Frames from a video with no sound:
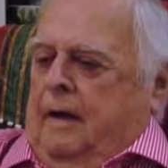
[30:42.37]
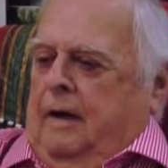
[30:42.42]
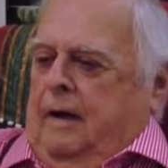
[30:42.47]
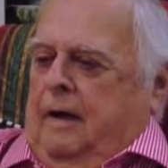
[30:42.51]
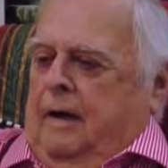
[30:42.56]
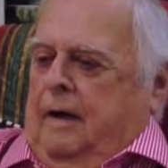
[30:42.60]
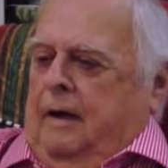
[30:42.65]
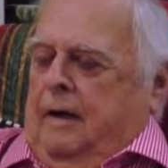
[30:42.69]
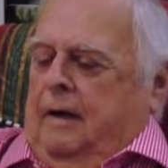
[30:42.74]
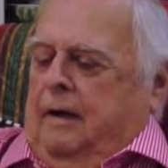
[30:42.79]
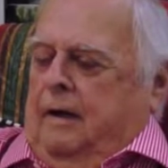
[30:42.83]

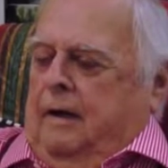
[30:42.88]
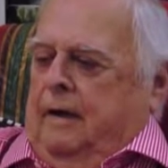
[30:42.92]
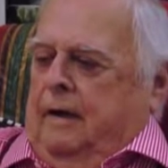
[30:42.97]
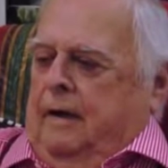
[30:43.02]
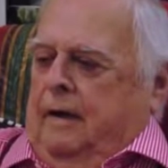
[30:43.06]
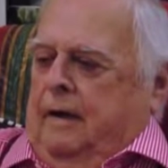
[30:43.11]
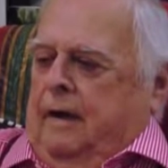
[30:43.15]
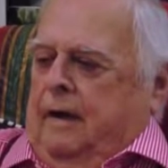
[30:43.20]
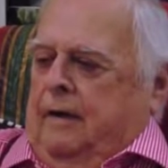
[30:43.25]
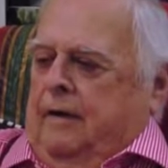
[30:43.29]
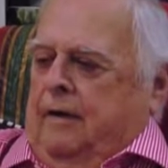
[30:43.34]
And
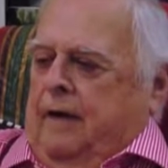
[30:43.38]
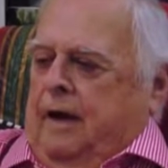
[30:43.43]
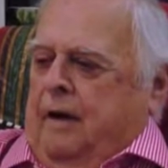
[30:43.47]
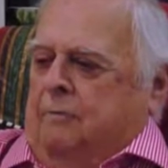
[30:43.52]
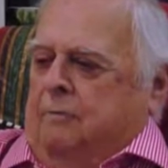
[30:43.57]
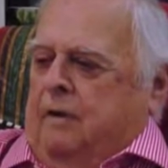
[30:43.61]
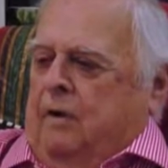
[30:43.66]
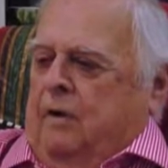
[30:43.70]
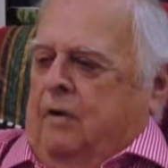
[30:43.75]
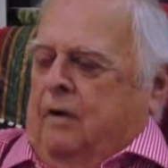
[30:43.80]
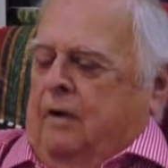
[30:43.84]
uh, at that
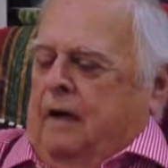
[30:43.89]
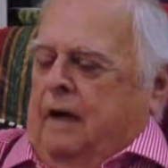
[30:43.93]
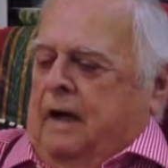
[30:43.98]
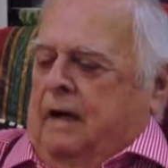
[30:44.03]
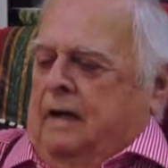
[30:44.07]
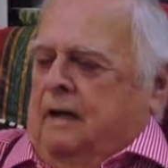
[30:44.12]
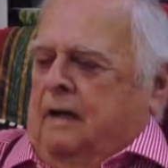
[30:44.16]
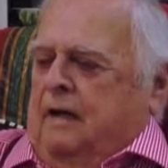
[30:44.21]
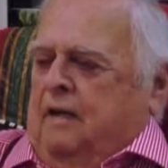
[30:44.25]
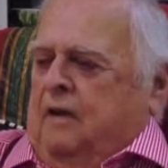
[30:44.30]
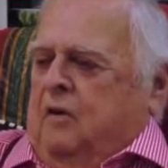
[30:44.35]
point, I
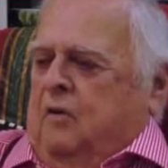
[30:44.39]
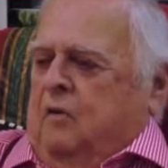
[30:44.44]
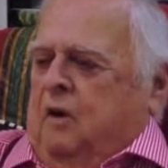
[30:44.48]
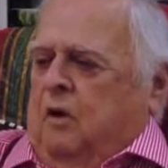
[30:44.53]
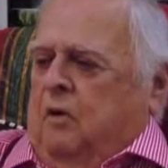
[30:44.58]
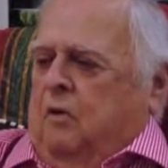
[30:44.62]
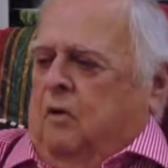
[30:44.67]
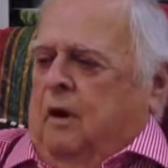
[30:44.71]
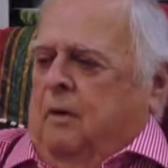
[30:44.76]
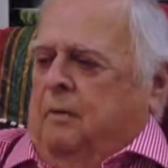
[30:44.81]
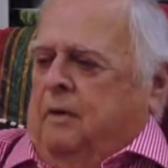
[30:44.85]
didn't know
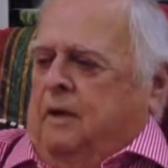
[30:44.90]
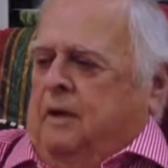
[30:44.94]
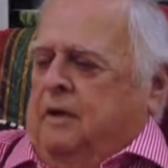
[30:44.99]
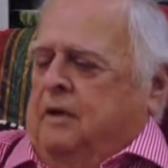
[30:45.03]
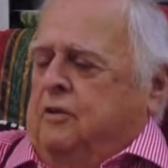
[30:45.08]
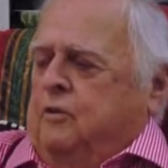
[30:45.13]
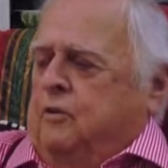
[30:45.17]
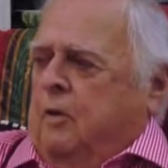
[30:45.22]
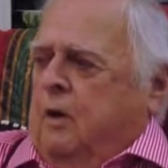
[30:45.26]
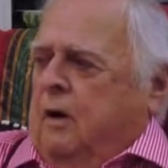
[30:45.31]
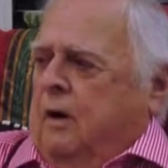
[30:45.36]
what
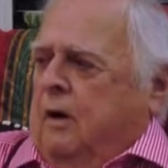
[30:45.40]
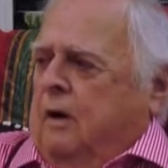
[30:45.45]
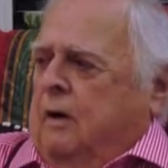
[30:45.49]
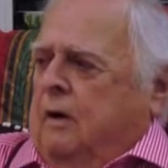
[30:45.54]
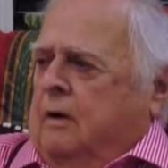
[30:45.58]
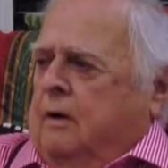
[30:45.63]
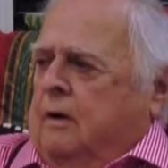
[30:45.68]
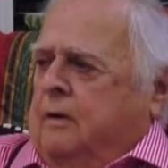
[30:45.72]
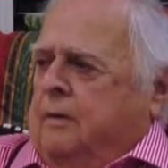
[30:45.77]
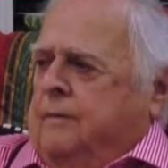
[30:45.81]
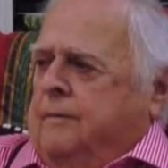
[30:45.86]
remedies were
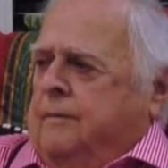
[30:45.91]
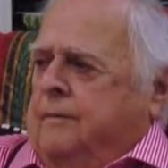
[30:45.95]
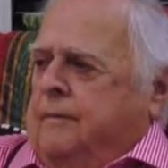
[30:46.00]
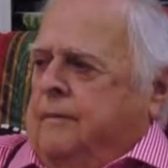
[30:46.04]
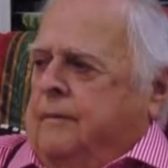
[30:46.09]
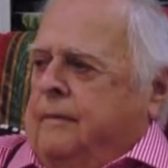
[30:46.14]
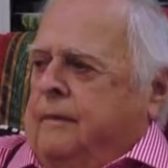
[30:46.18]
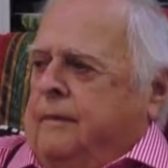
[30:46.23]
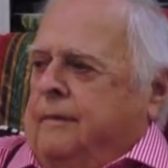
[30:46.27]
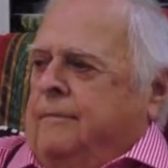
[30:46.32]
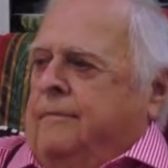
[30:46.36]

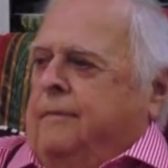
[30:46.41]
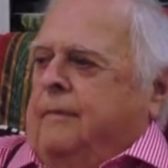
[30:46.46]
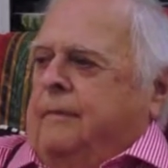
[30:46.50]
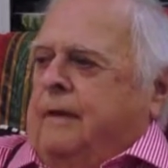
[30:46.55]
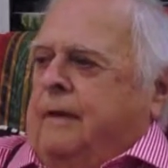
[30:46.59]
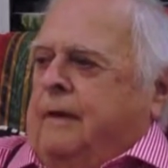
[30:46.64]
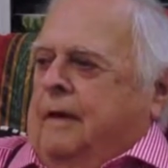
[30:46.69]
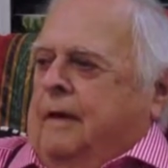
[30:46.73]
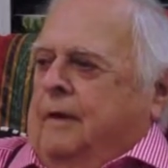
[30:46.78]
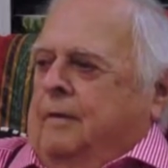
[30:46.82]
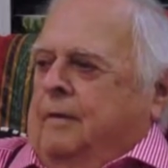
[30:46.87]

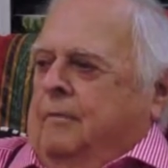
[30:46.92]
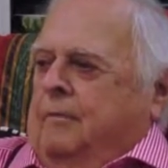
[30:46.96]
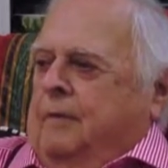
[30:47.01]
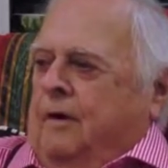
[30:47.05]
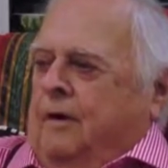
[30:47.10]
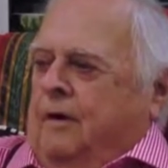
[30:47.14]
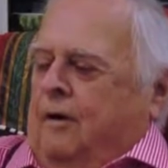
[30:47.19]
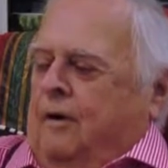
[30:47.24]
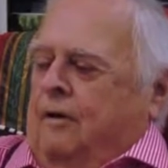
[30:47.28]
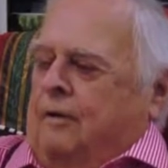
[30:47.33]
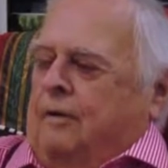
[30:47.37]

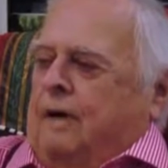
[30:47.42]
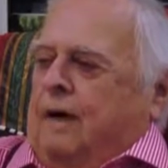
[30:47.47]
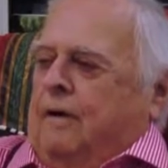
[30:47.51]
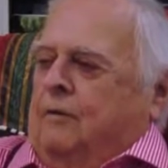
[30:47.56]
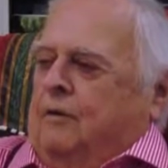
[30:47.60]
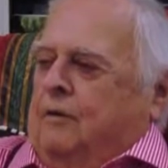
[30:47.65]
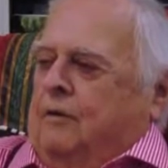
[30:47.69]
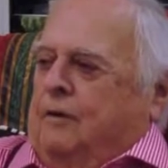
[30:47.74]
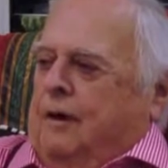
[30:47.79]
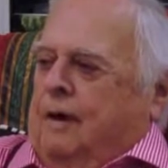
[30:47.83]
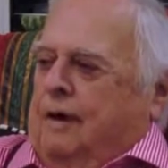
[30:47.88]
because I
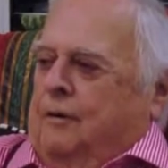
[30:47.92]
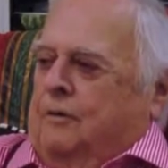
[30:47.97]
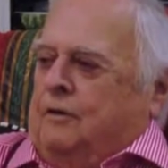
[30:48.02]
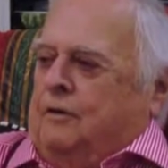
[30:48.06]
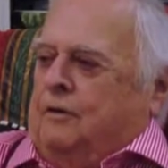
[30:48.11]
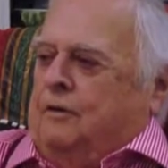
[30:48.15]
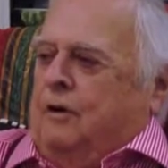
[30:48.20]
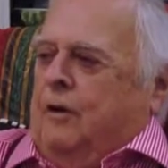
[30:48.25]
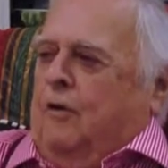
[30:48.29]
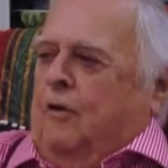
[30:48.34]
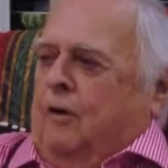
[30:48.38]
was, I was
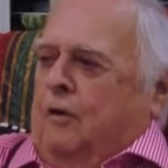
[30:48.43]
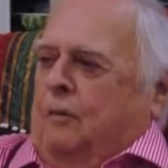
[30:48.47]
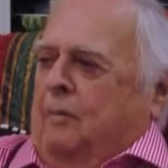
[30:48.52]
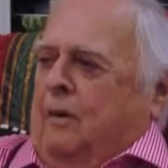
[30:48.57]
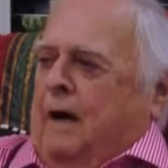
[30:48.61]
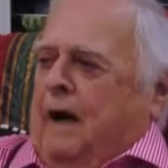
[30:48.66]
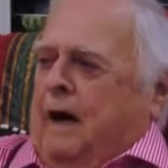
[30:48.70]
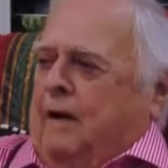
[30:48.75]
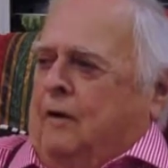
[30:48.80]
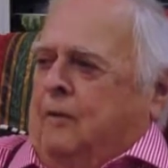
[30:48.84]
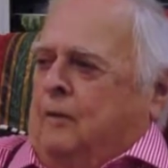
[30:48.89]
going
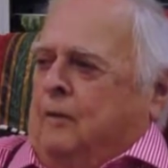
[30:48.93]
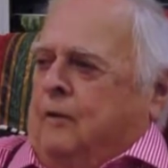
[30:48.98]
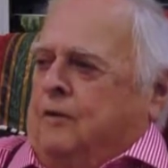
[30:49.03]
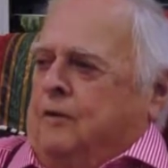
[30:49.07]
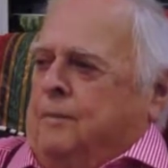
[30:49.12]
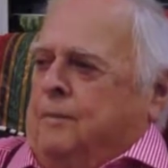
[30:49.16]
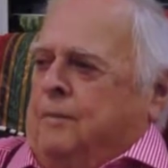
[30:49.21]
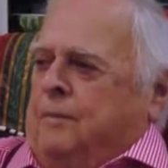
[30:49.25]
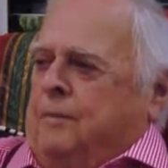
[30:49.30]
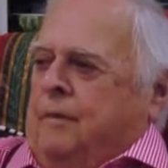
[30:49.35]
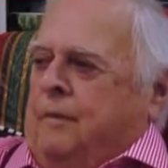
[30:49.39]
backwards.
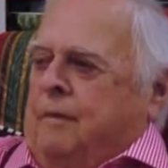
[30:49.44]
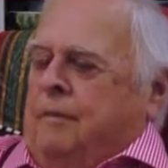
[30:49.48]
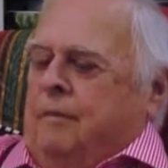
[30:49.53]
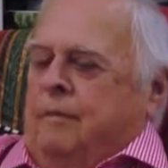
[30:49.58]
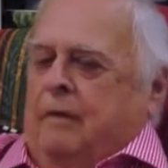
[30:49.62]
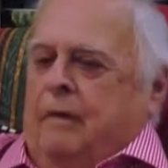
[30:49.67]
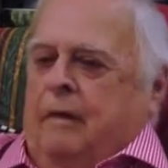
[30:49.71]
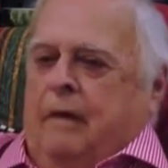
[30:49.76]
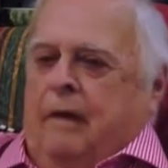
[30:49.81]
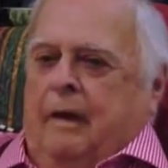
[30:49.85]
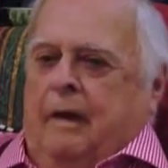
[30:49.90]

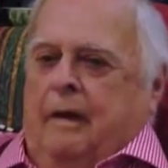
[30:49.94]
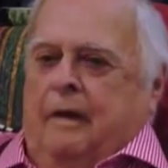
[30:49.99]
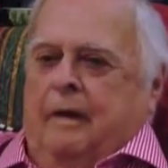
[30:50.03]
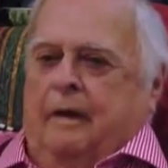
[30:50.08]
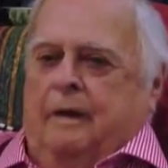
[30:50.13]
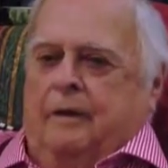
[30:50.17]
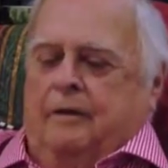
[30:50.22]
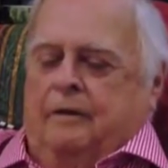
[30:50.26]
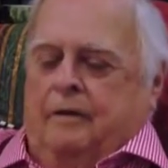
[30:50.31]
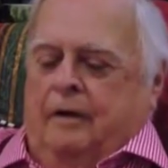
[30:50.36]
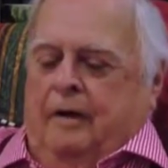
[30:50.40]

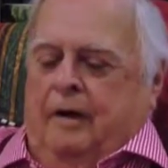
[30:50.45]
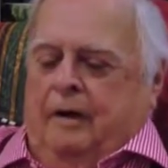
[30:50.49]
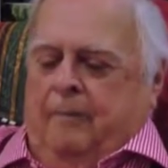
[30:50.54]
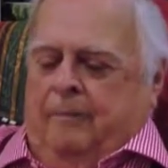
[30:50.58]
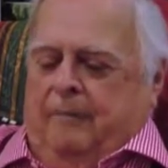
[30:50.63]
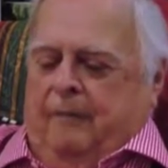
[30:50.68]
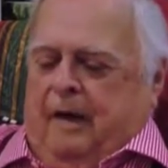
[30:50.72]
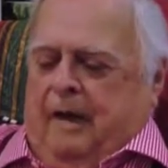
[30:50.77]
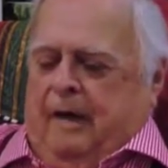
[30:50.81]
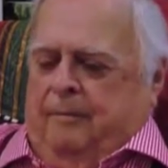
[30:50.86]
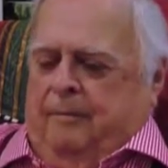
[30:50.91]
It's,
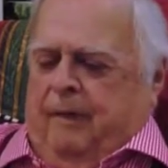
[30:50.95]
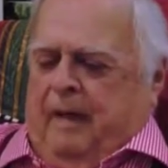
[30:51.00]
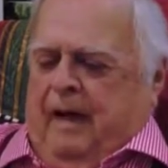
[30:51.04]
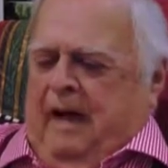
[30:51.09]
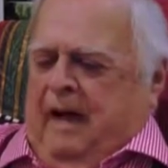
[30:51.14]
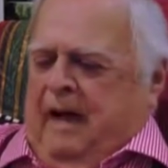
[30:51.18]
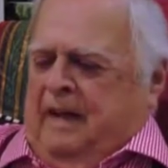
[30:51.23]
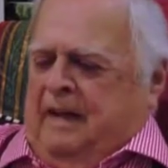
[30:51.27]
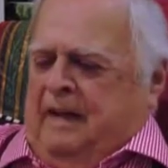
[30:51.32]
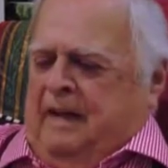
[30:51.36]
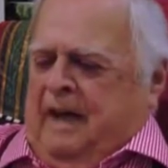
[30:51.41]
um,
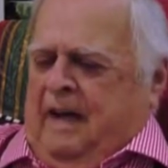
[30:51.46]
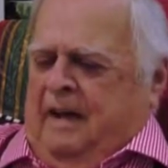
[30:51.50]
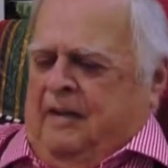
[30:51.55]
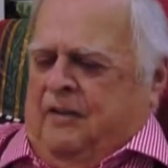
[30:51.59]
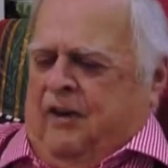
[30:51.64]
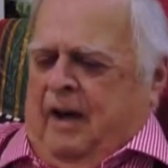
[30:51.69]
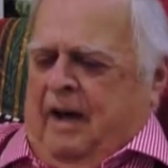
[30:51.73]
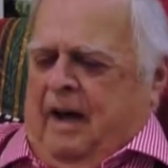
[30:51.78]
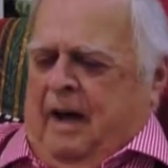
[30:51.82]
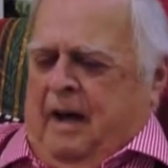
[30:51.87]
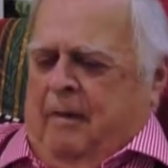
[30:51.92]
I had a
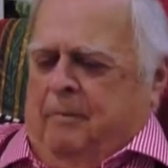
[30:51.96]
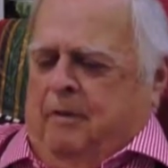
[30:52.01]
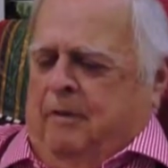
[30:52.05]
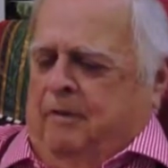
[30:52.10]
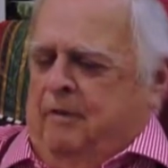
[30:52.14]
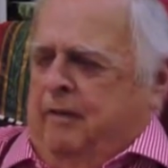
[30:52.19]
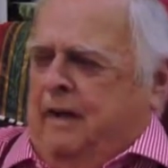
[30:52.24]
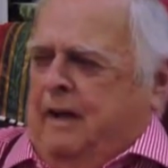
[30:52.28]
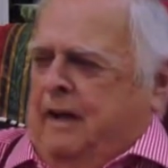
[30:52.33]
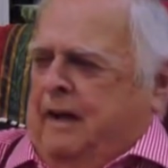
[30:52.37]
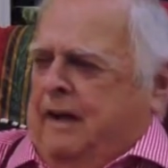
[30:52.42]
nasty habit
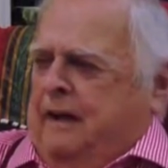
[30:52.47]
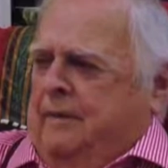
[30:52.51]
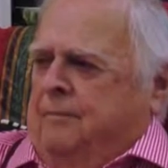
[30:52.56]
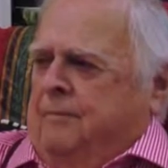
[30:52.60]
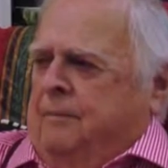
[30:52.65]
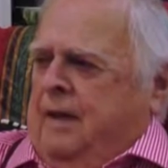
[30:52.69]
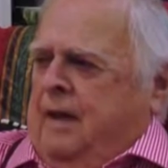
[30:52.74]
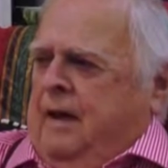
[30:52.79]
of that